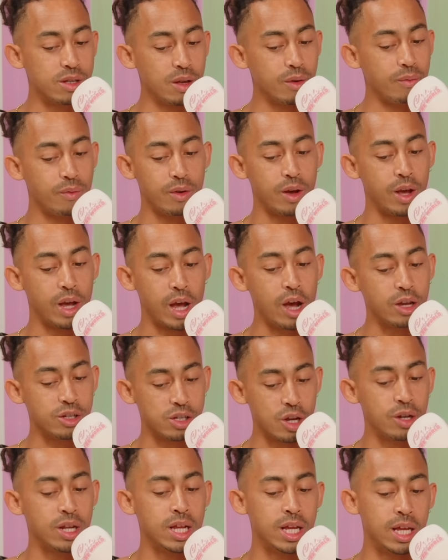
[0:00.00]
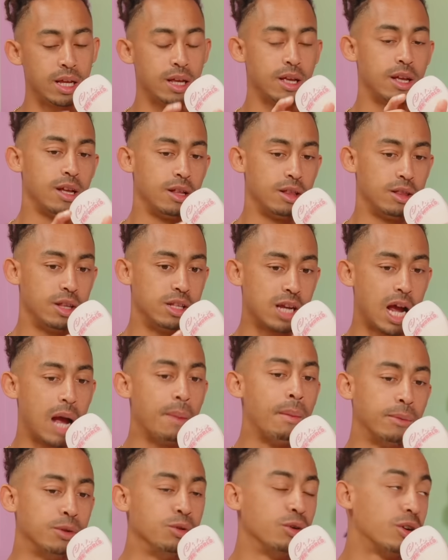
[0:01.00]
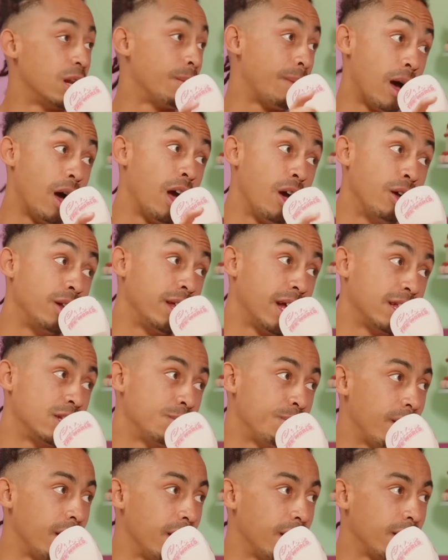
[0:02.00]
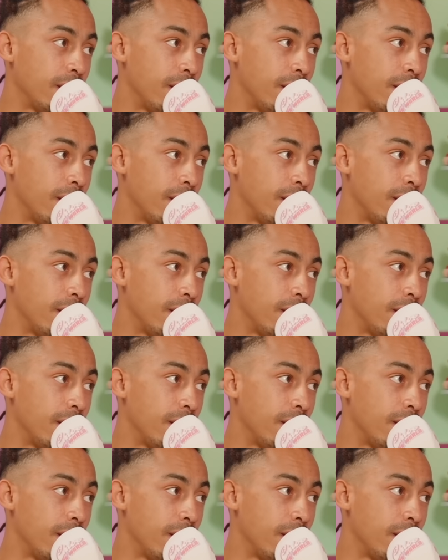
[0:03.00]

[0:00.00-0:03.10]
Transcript: it's only the time I'm talking about, I only had Spike.